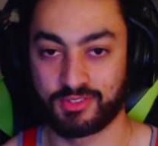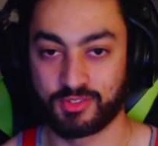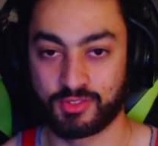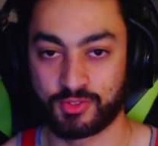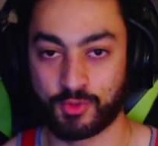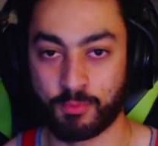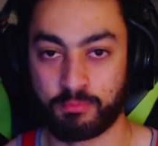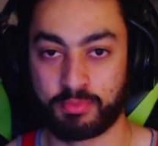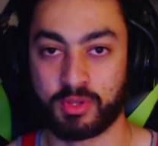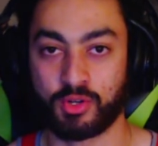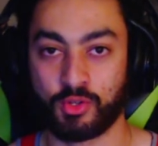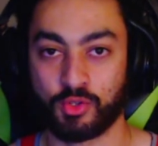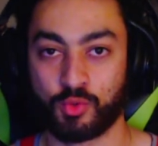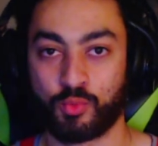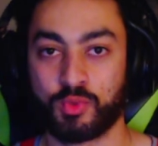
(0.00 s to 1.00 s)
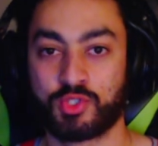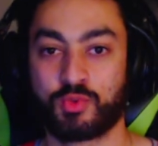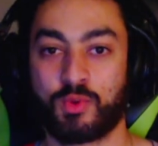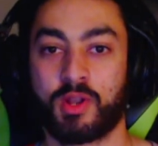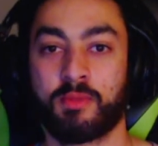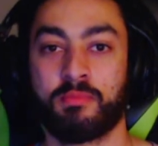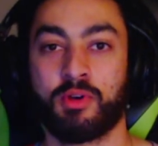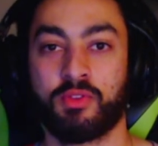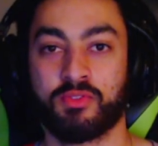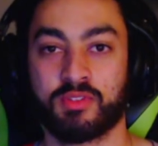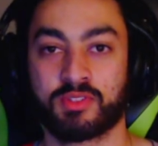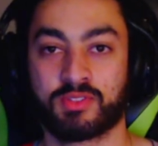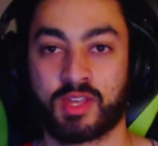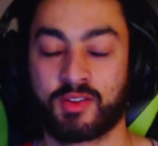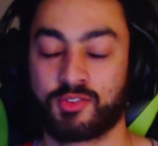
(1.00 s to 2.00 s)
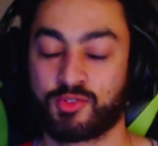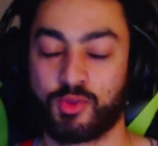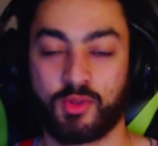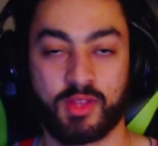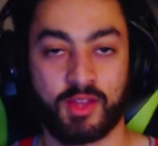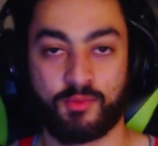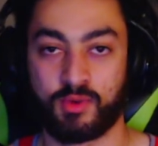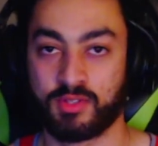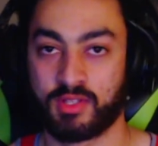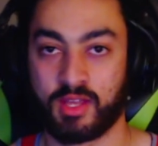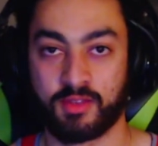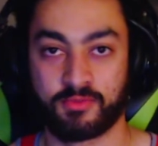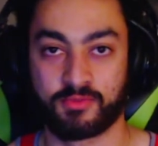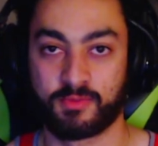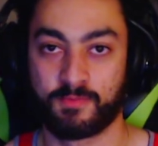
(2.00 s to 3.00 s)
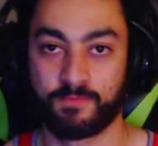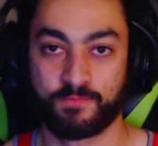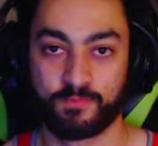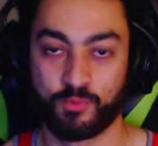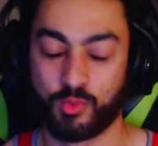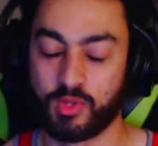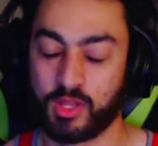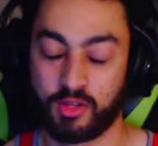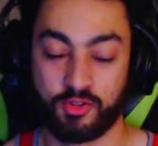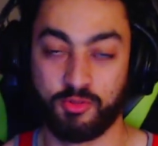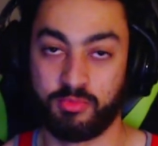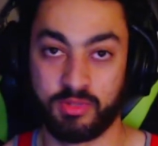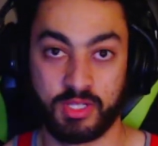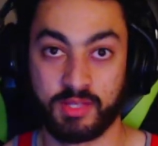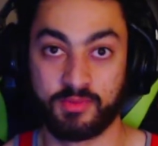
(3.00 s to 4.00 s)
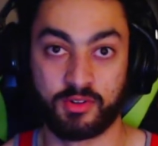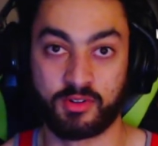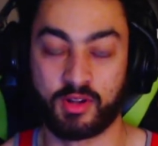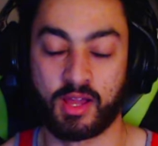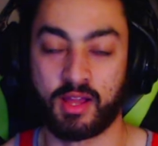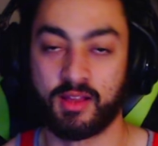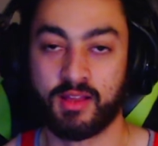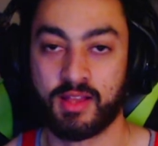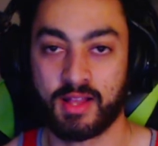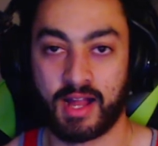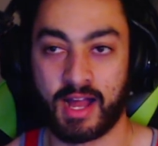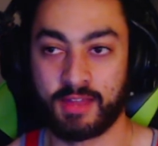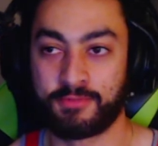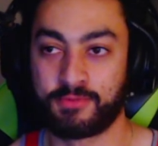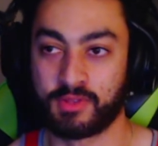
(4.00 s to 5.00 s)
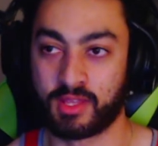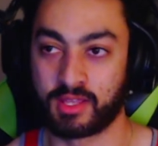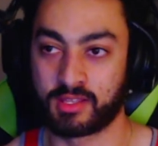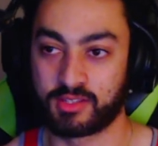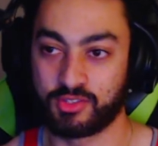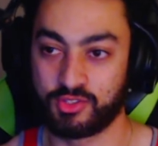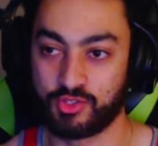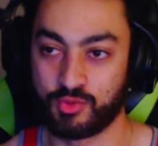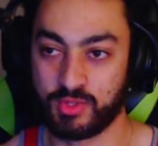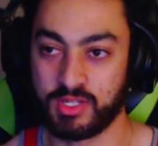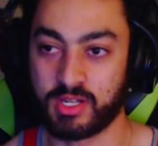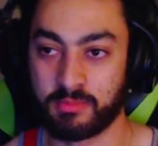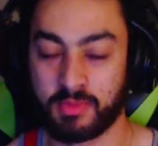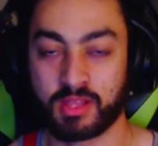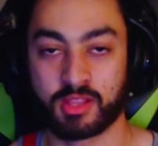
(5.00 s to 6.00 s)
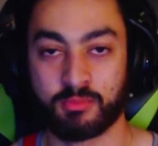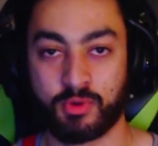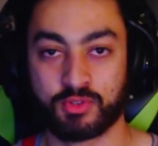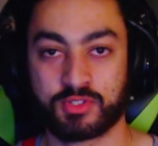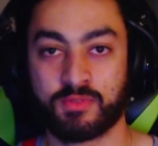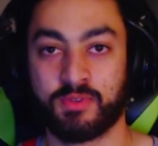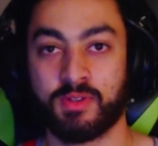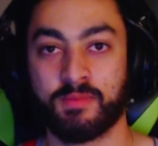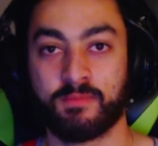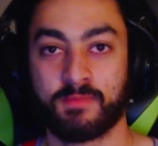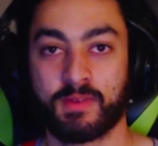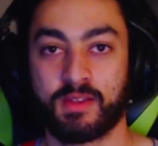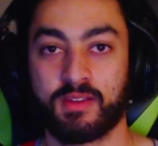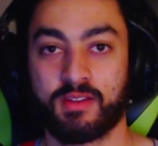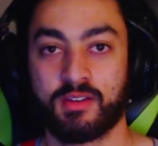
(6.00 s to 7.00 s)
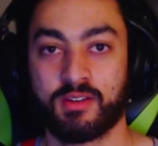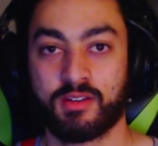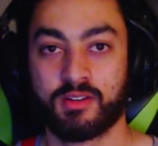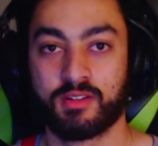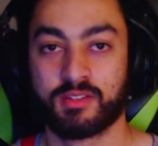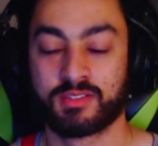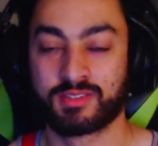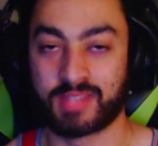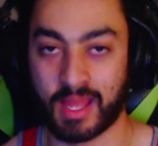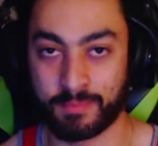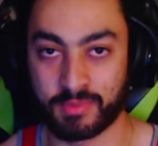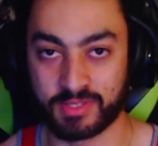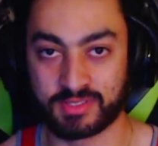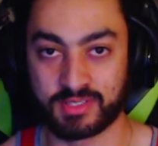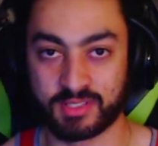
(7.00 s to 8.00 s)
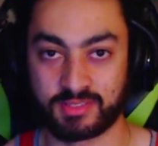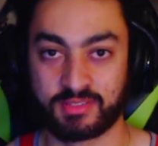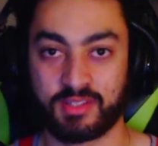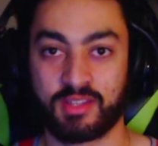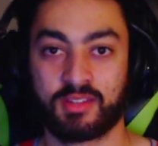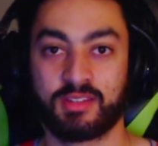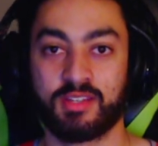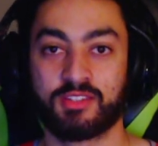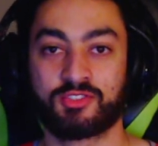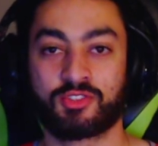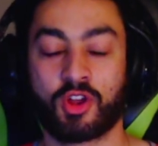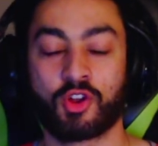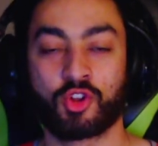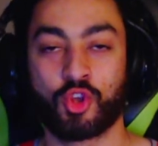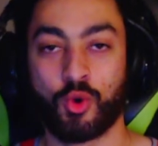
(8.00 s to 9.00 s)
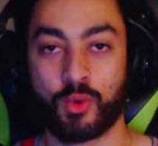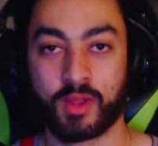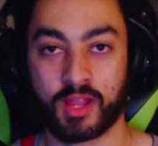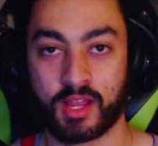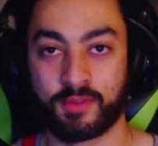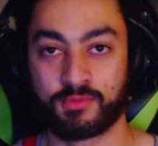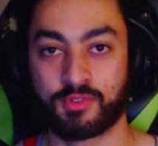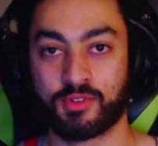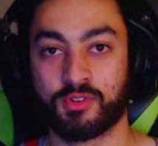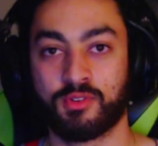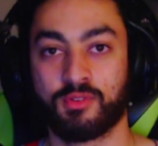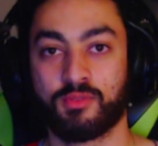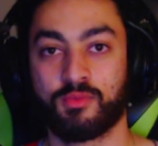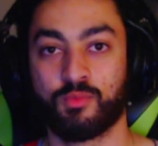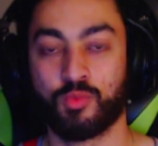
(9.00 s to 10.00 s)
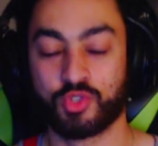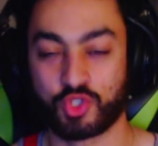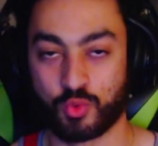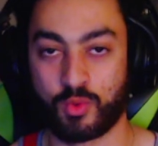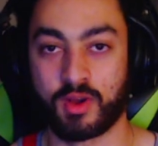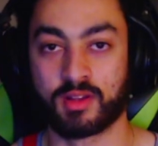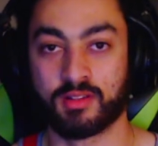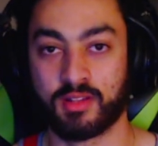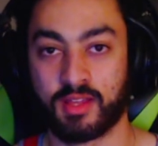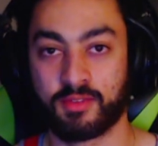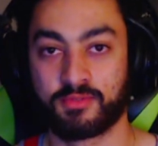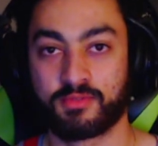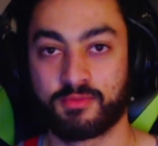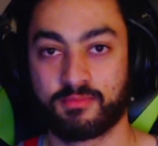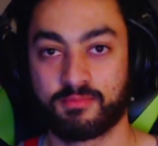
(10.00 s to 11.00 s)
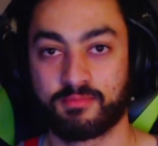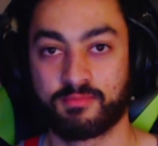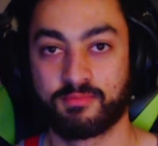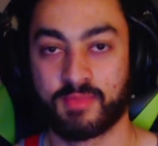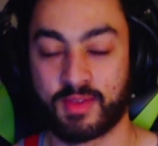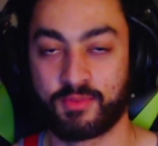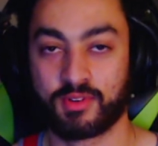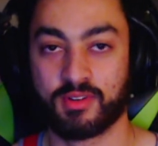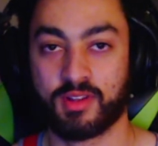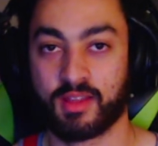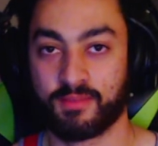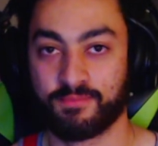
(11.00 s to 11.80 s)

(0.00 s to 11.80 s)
to build what you want to build in this life, because we only have one life, whether you believe it or not. I feel like you need to make the most of it. Stop existing and start going after what you want in life. Have a good night.